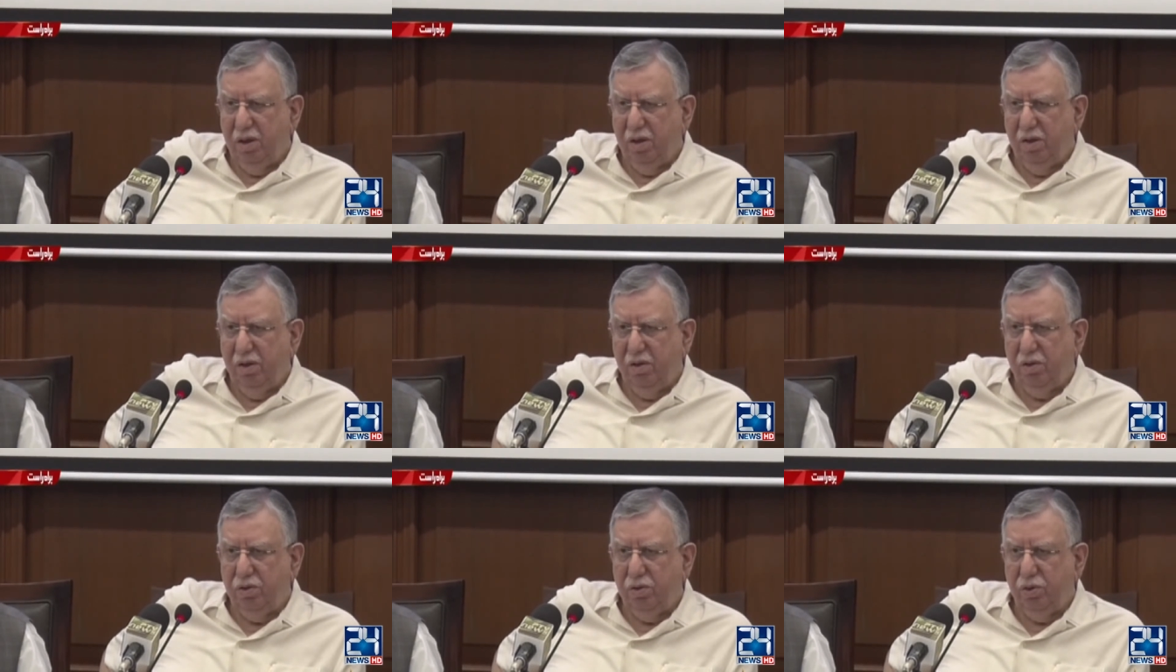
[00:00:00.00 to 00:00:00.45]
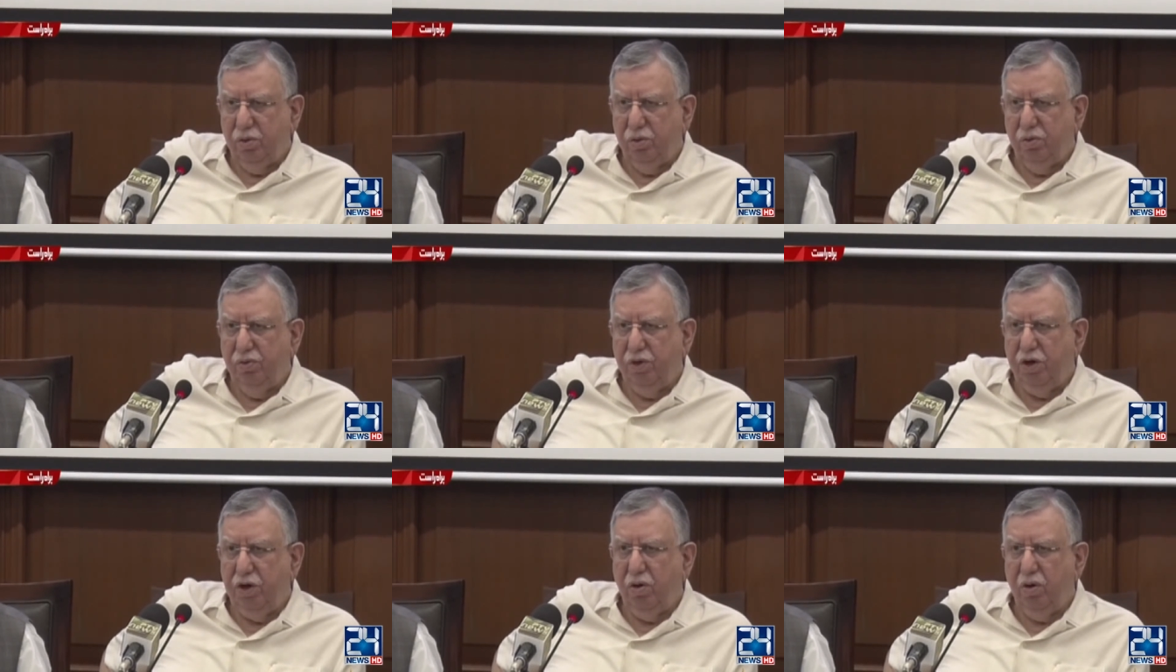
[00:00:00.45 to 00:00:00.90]
you know,
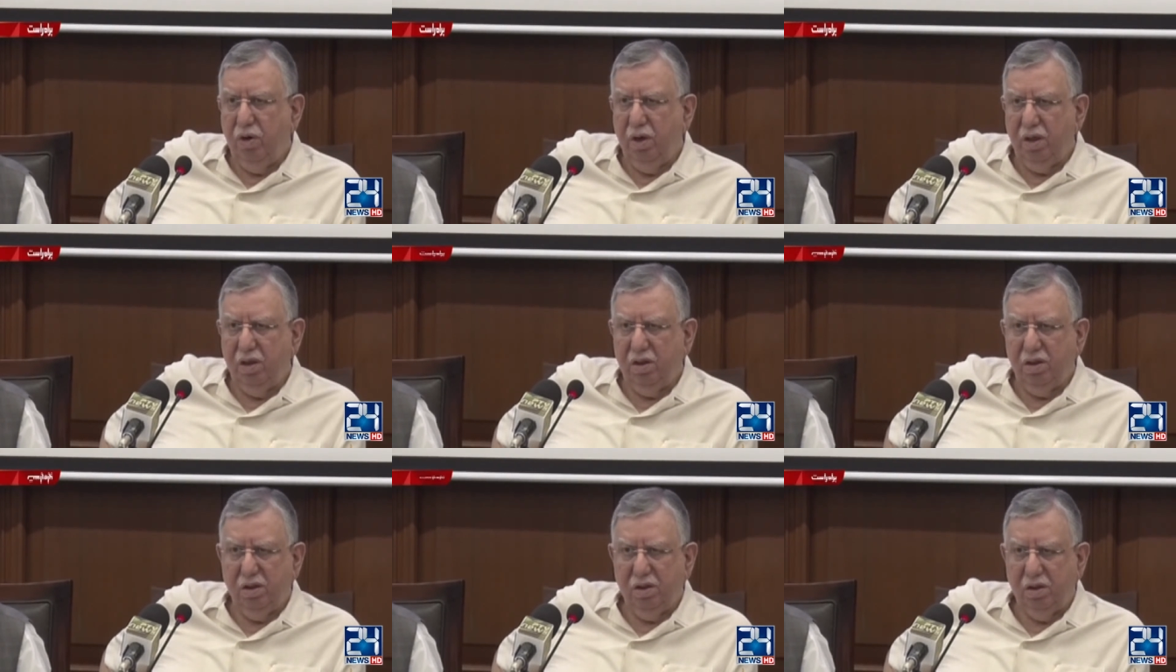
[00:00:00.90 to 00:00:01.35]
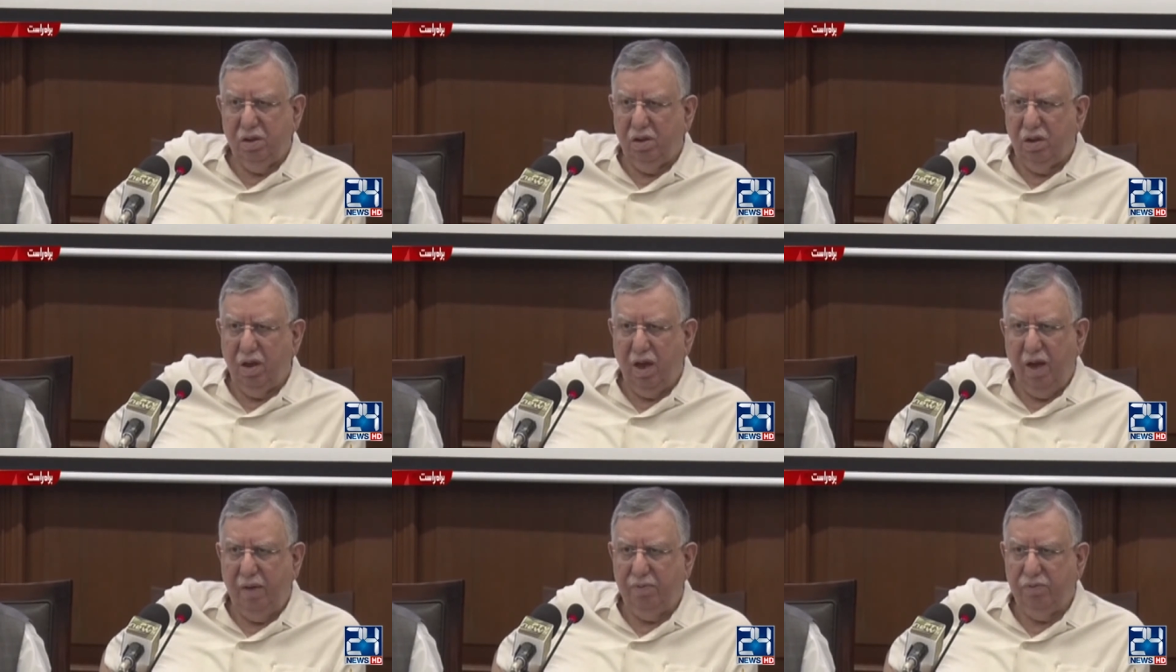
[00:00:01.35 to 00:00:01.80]
through video links.
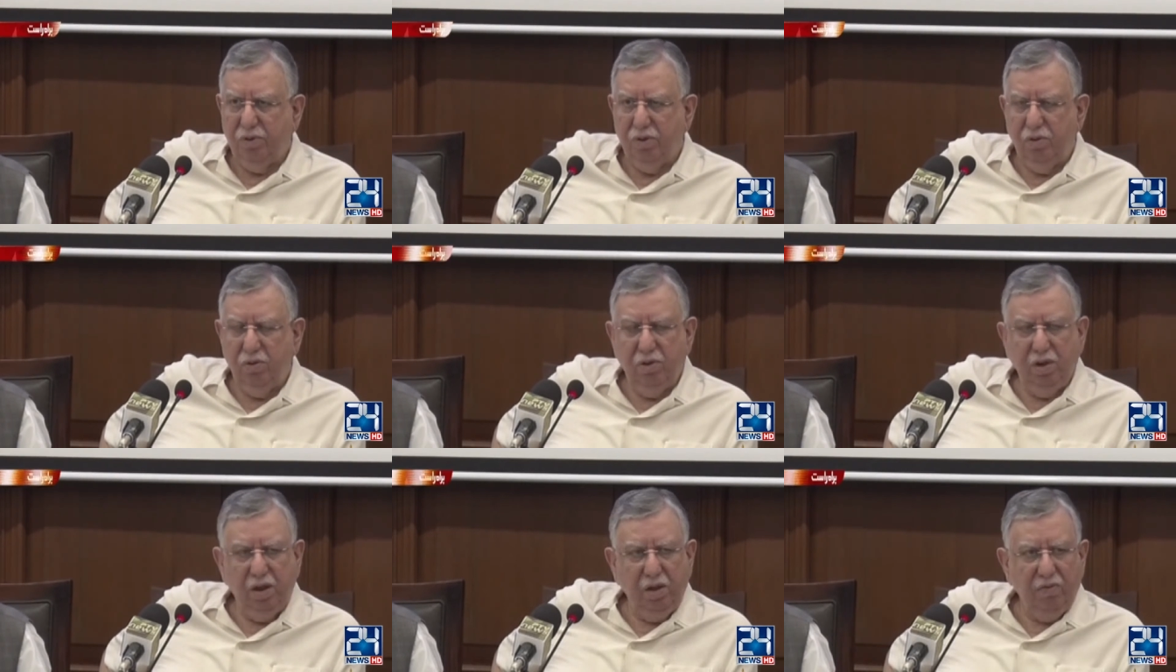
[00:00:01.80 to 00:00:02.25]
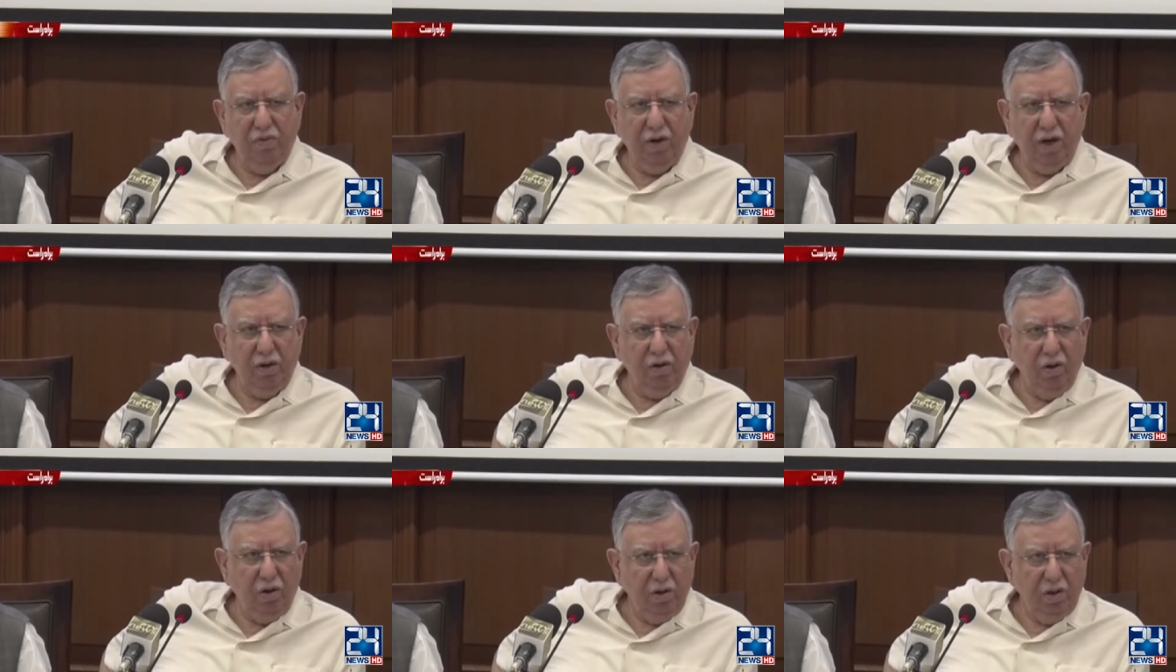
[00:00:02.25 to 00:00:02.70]
Absolutely,
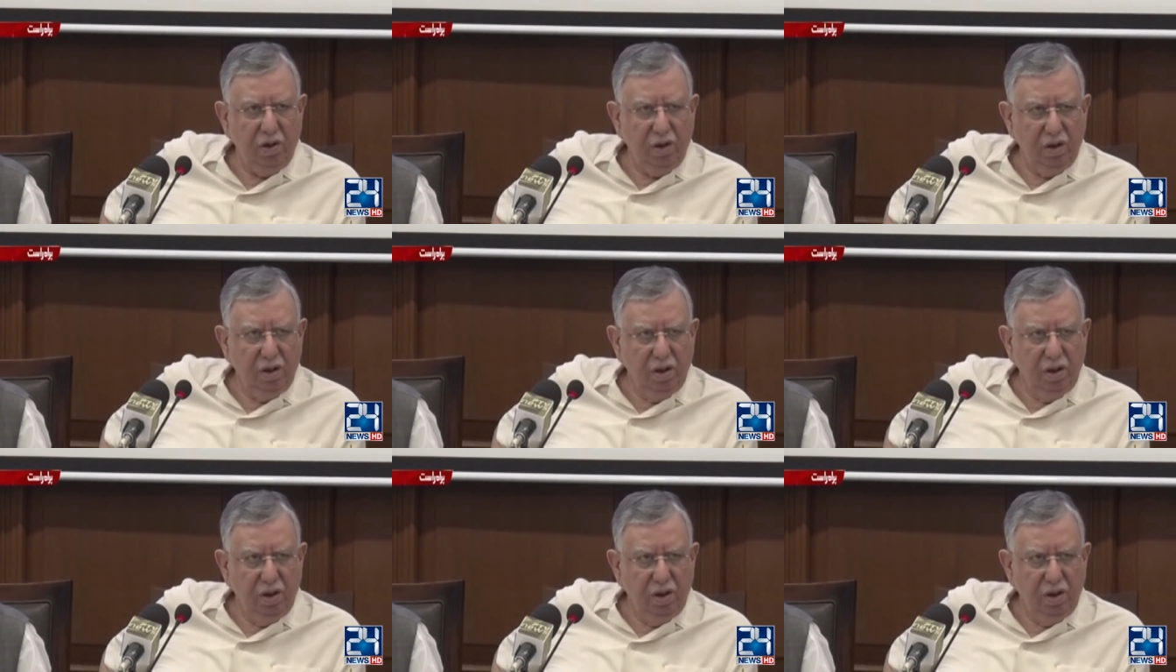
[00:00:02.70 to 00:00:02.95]
why not?